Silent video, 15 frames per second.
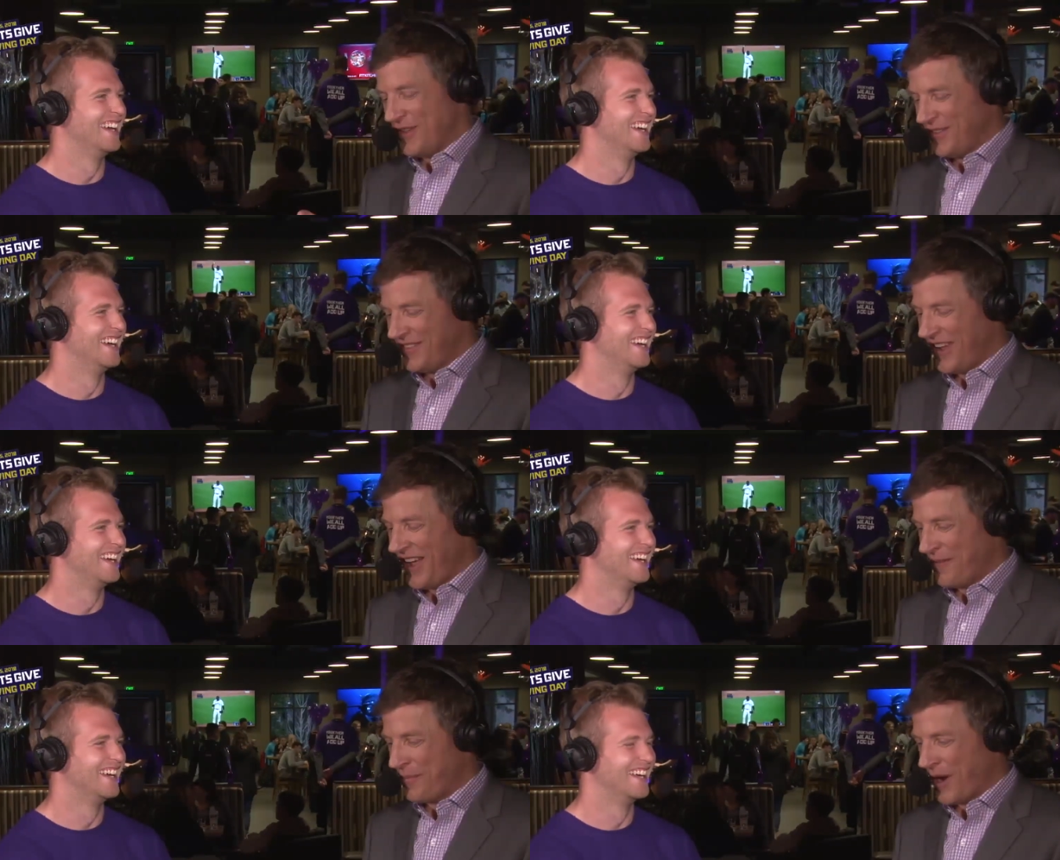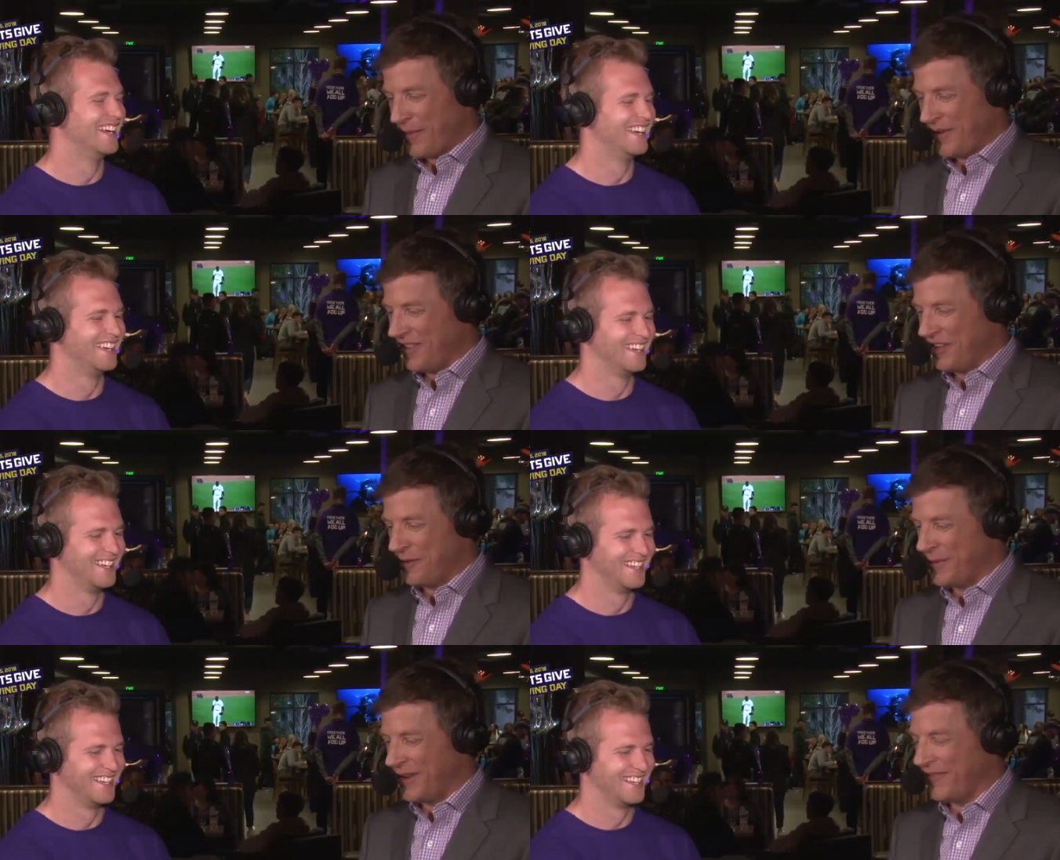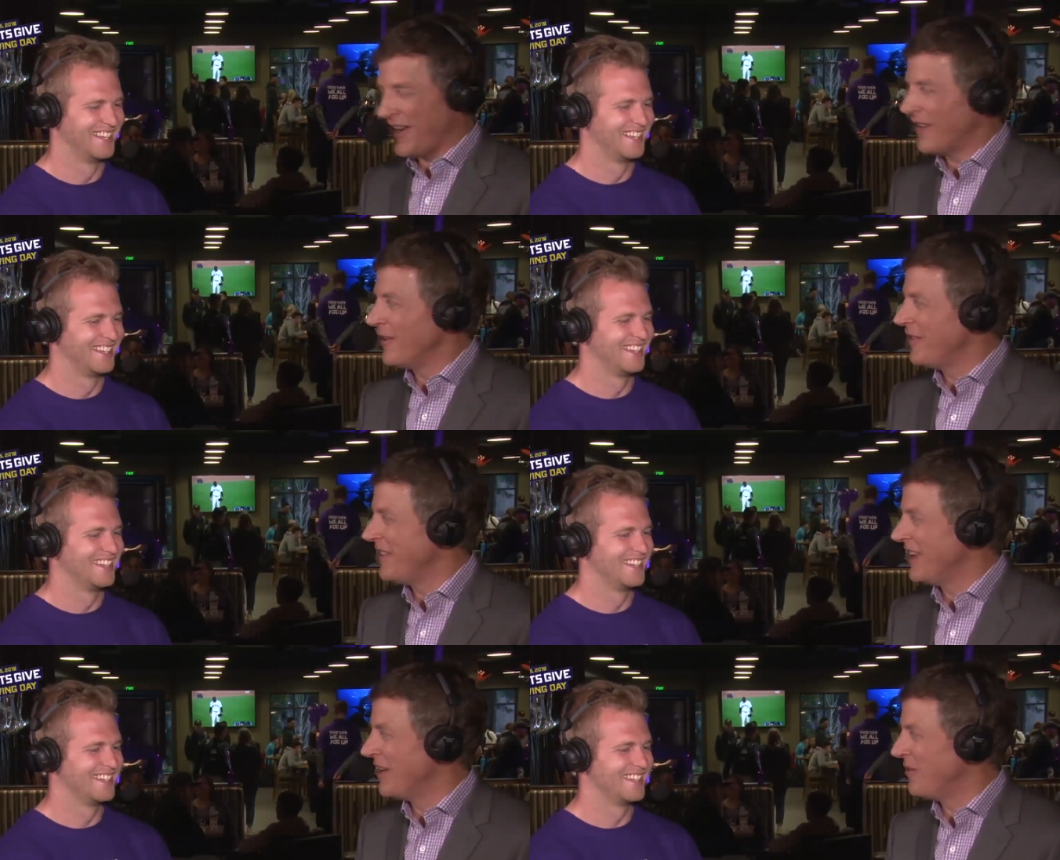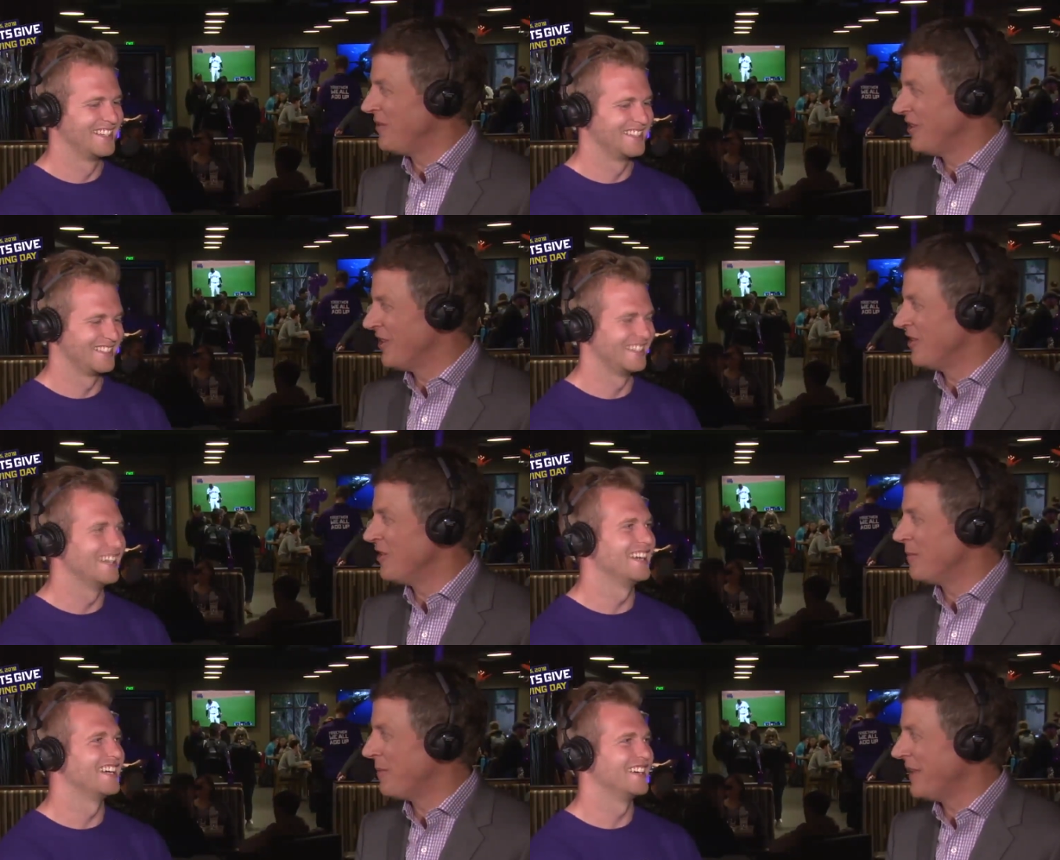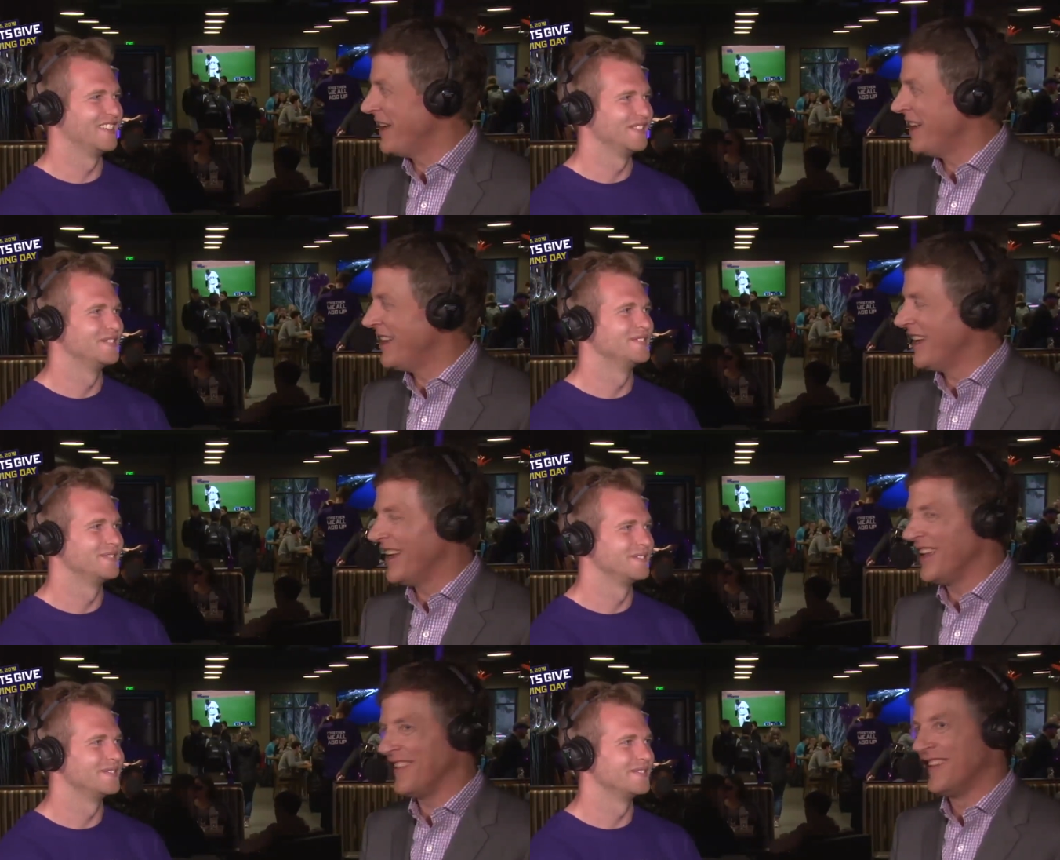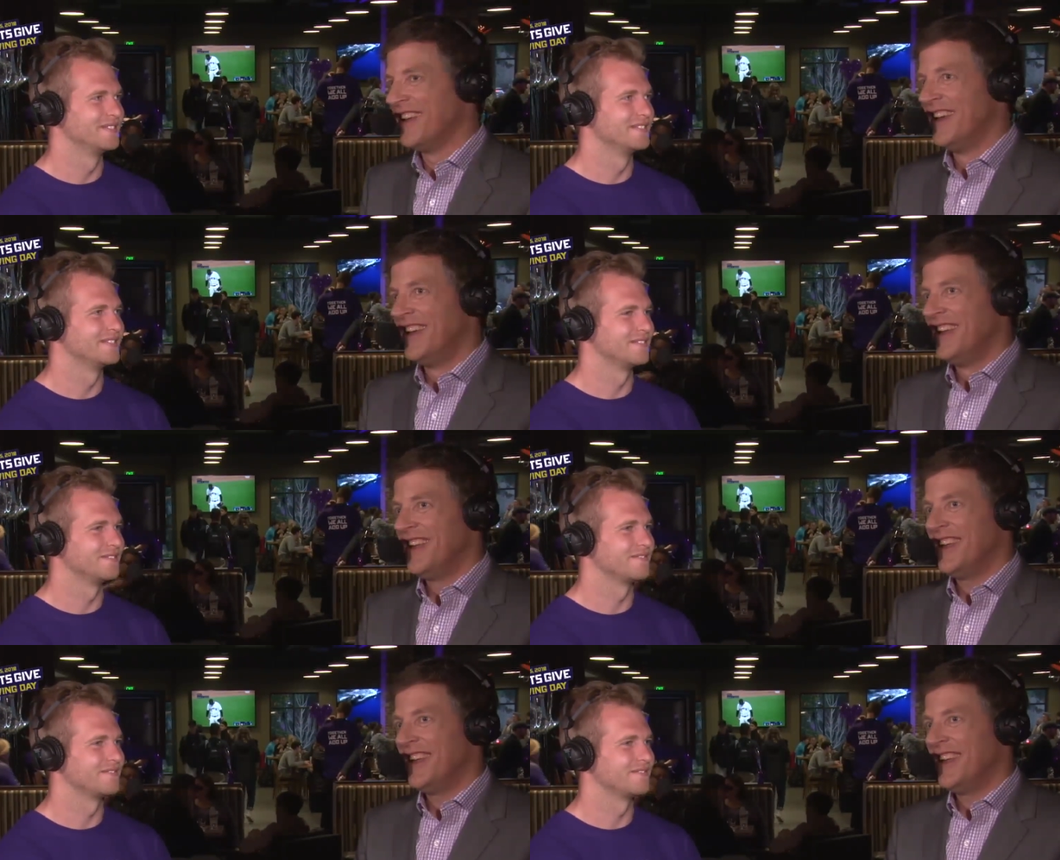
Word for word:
Speaker 1: But you saw probably a little bit of everything during yeah. your playing days.